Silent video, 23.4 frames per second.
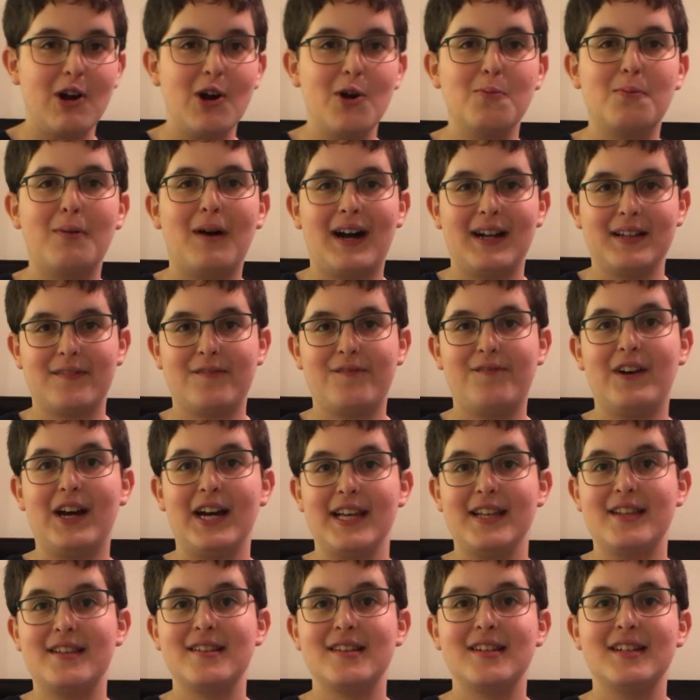robot
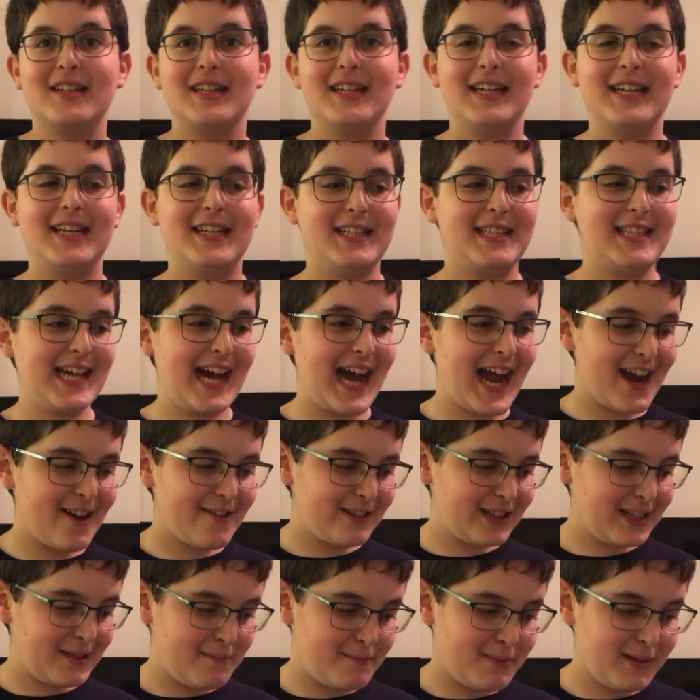fight
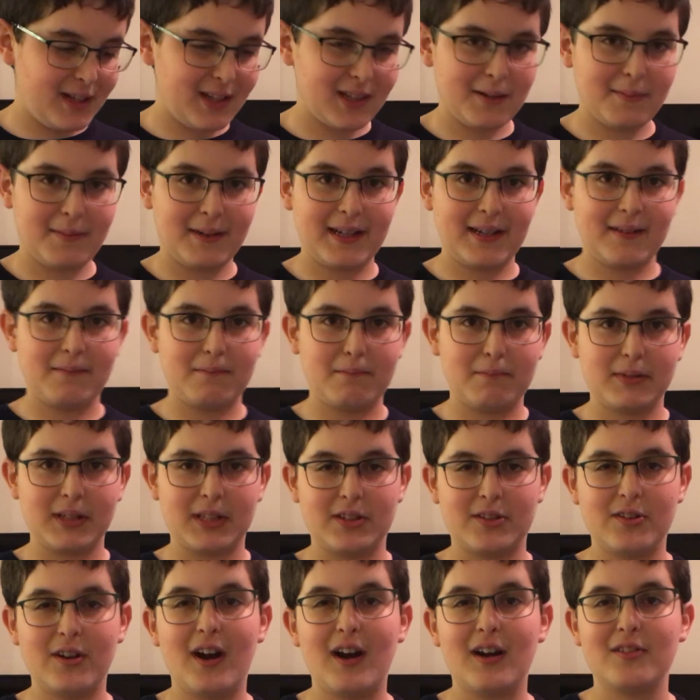entirely built by
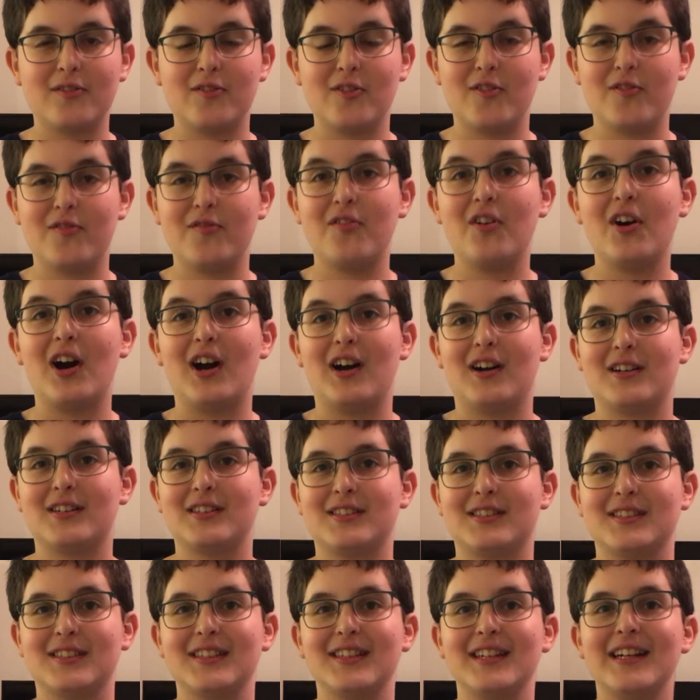Dr.
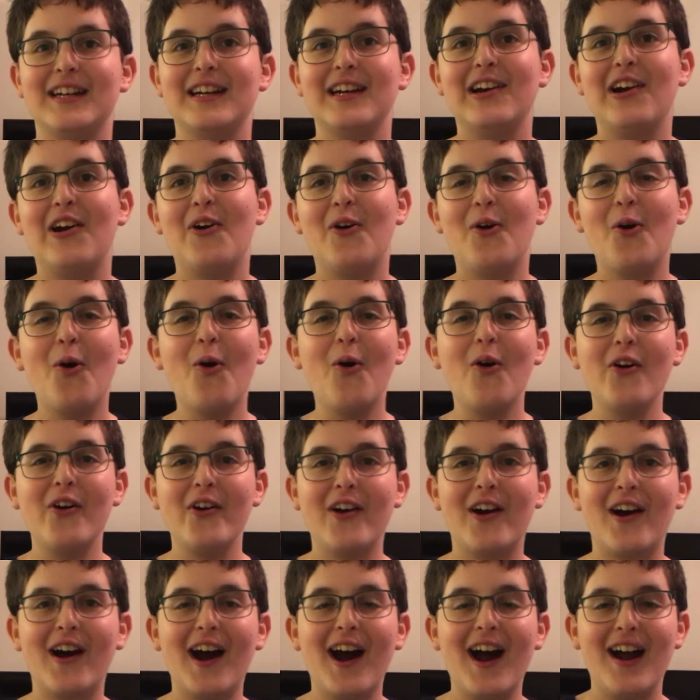Fox,
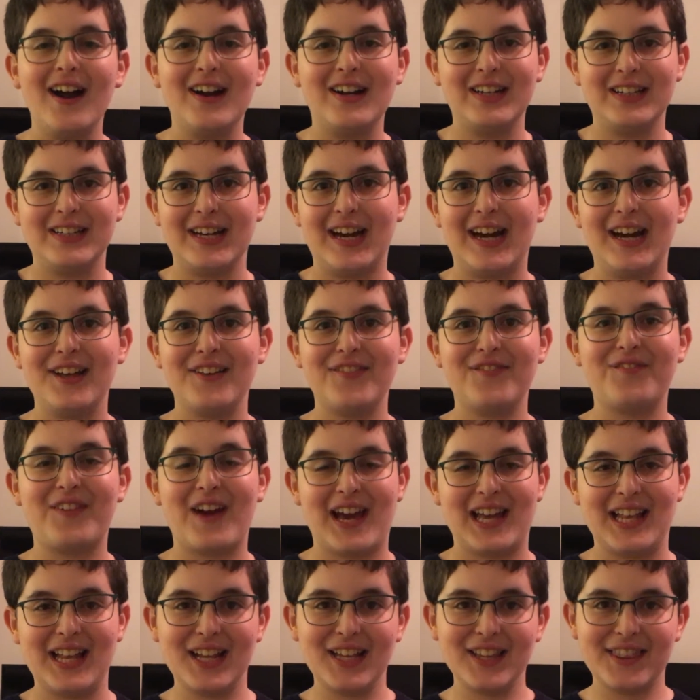or Crocodile
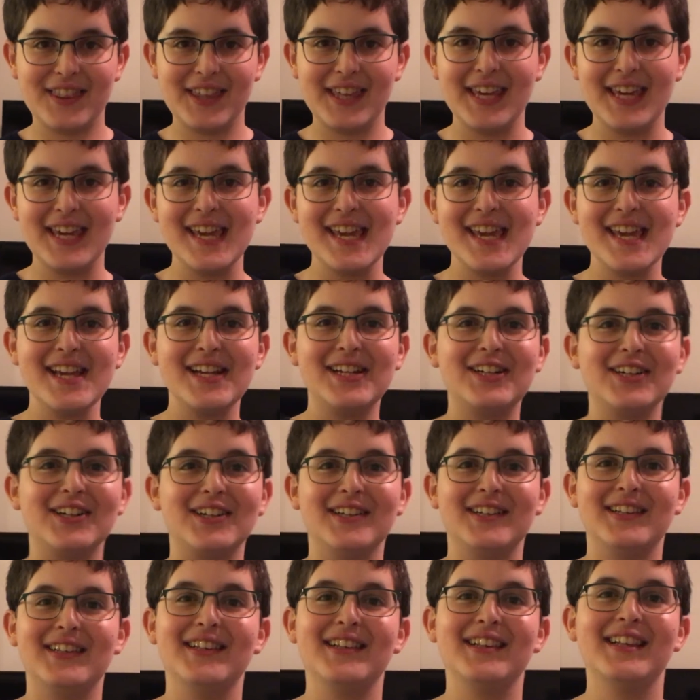fighting the
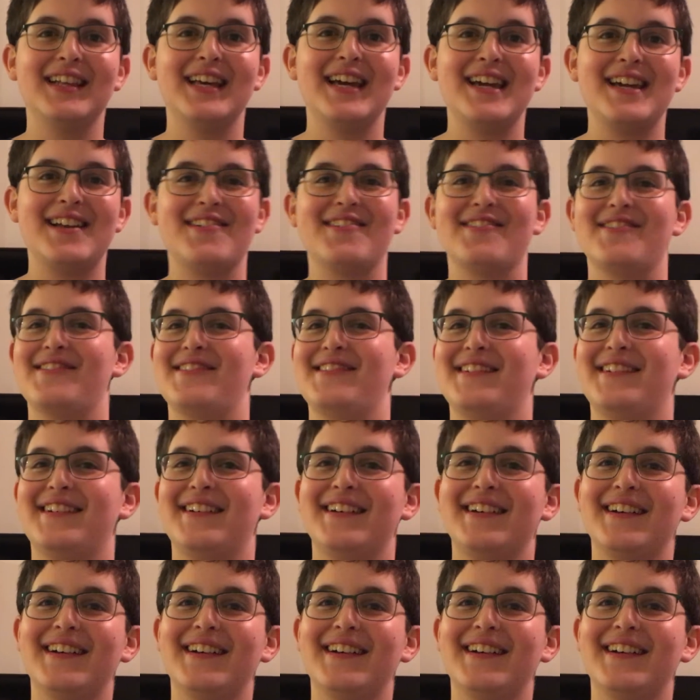eagle later.